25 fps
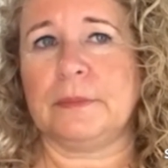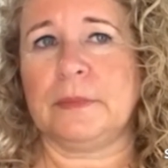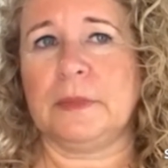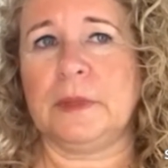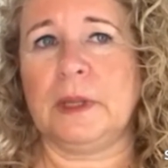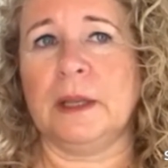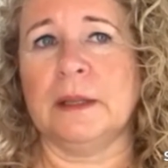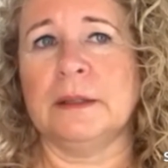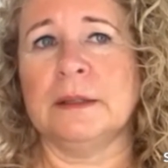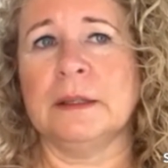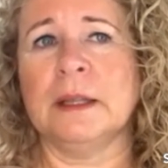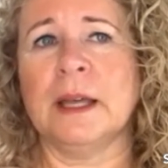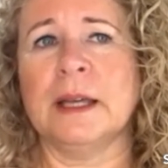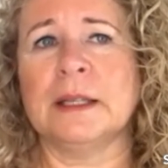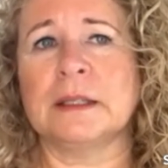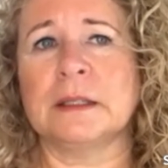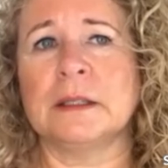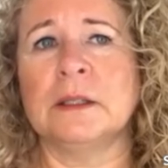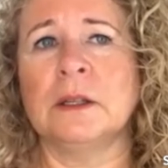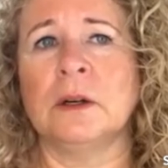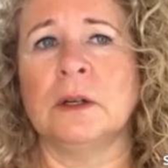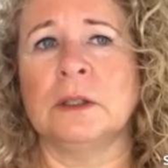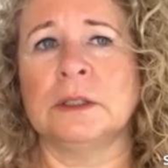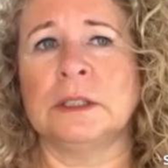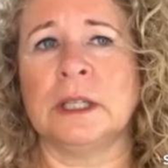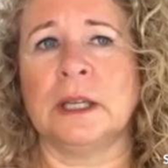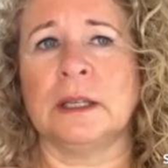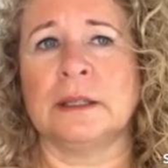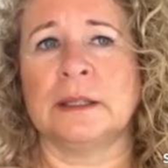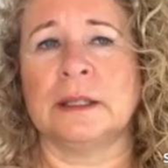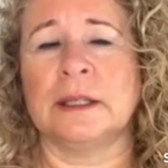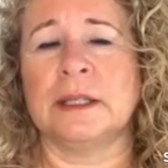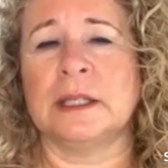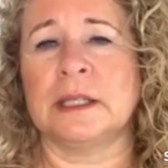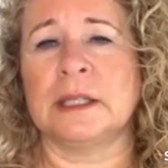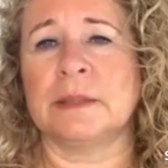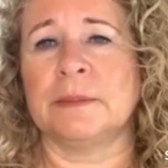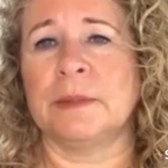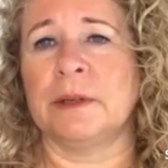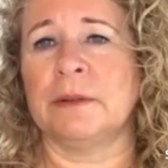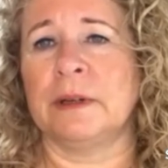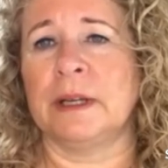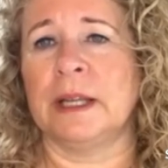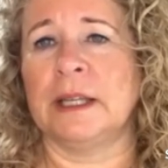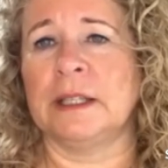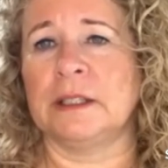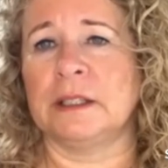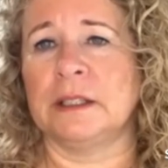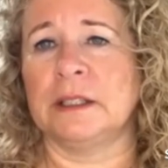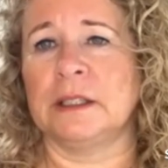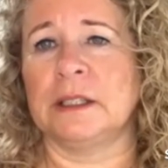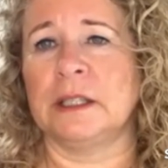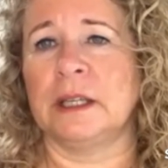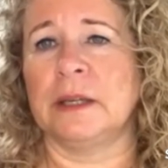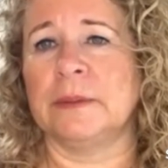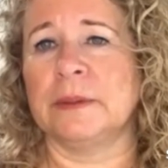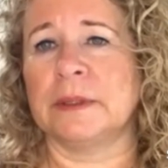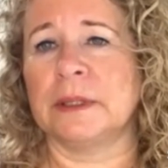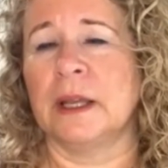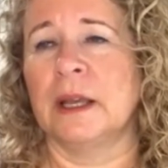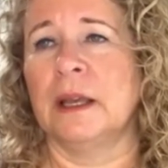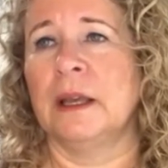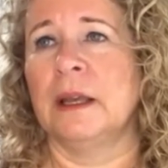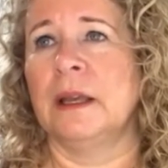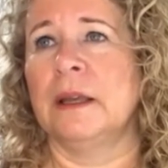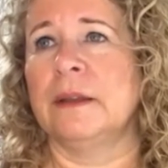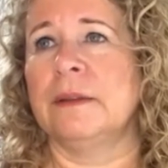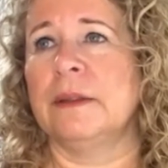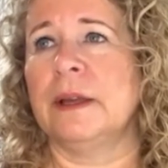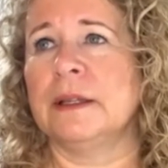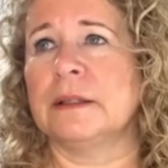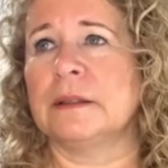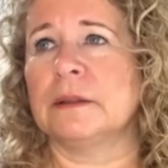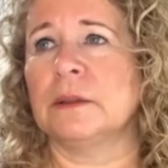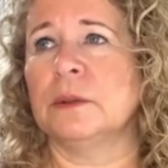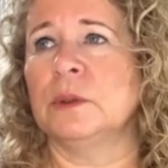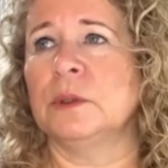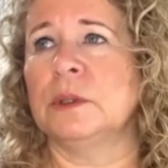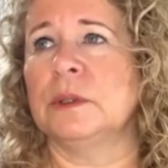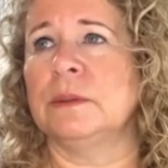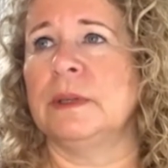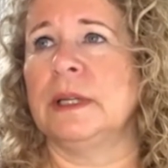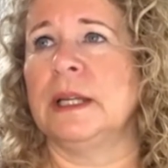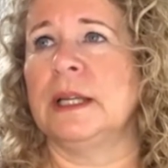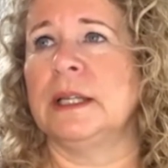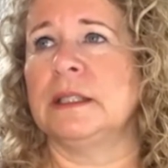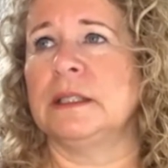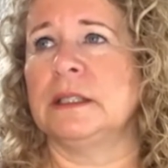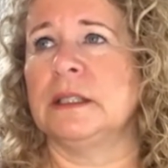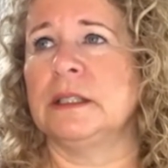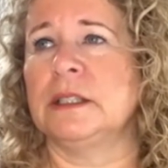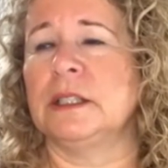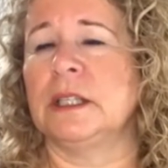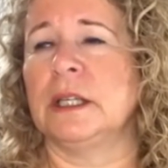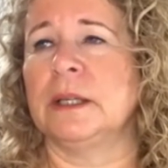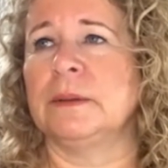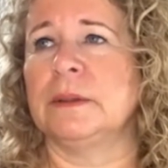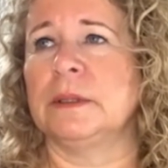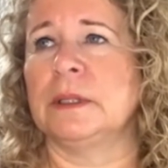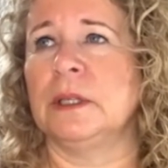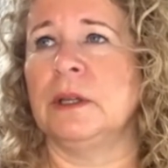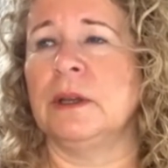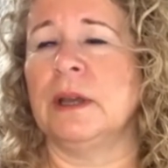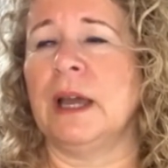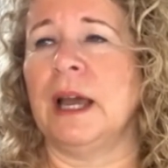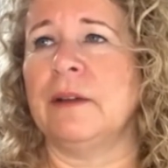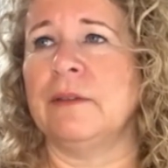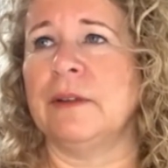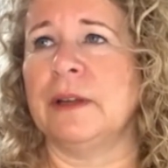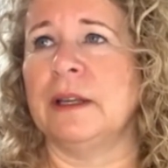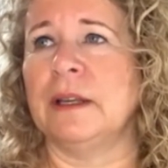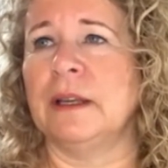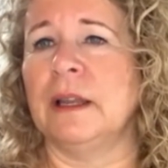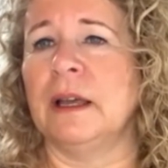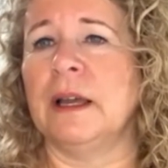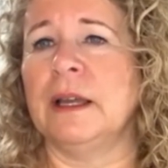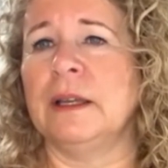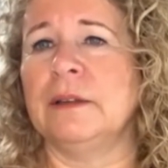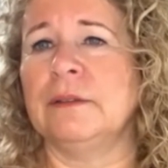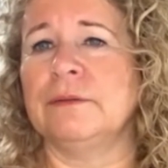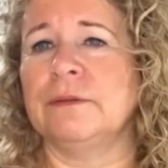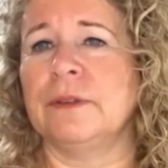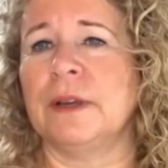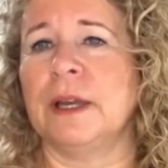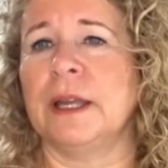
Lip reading: So that's not just intimate relationships, that's all the relationships you have in life.